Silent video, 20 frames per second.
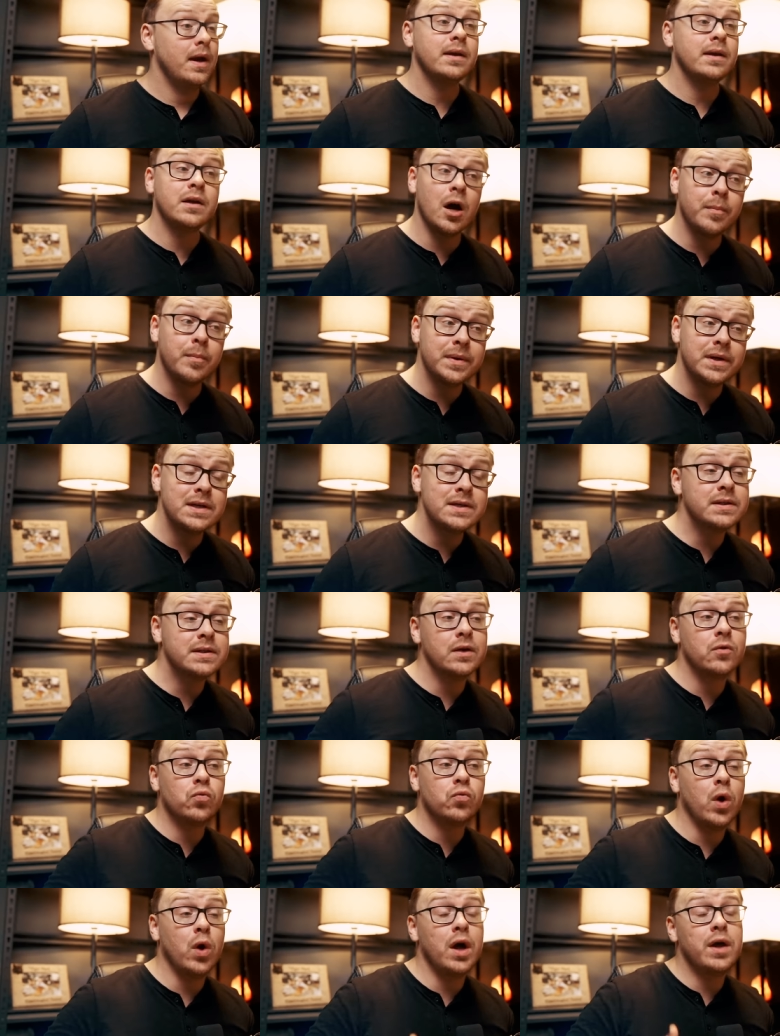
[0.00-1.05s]
And companies that
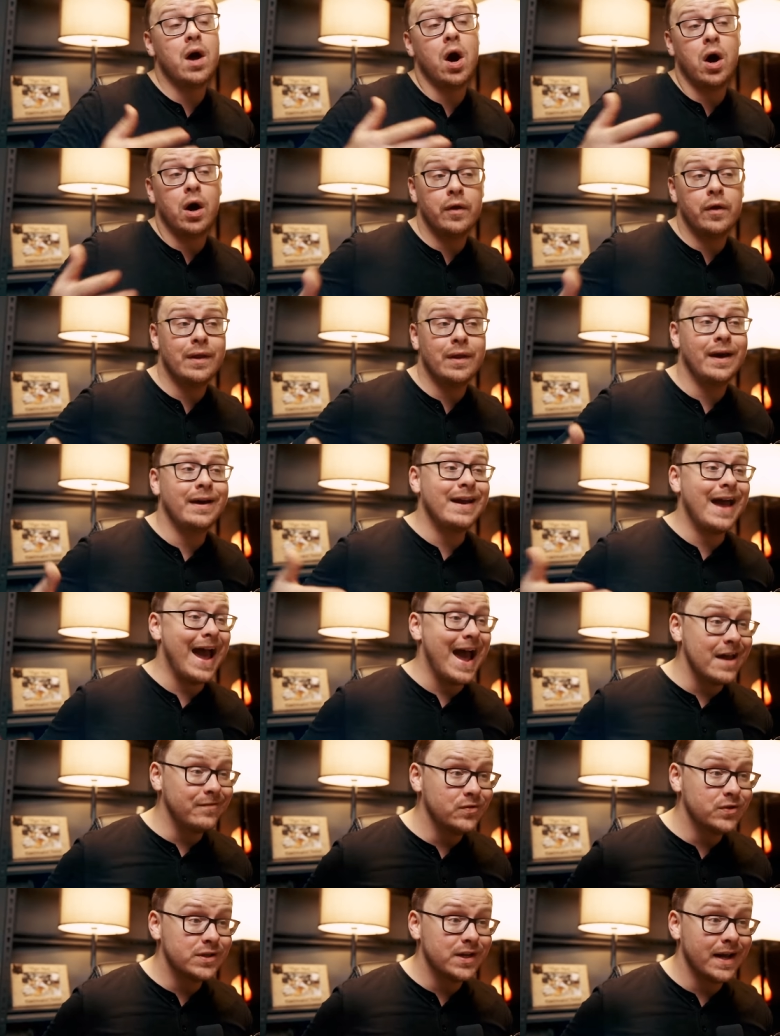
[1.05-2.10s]
run online
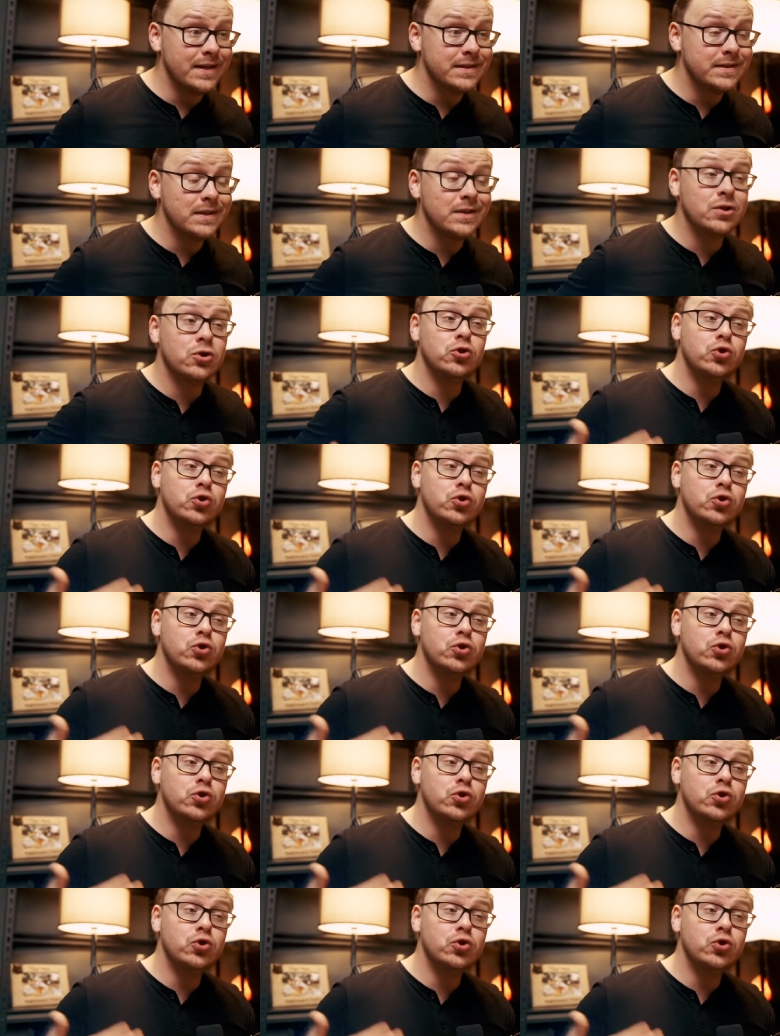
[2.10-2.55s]
advertising,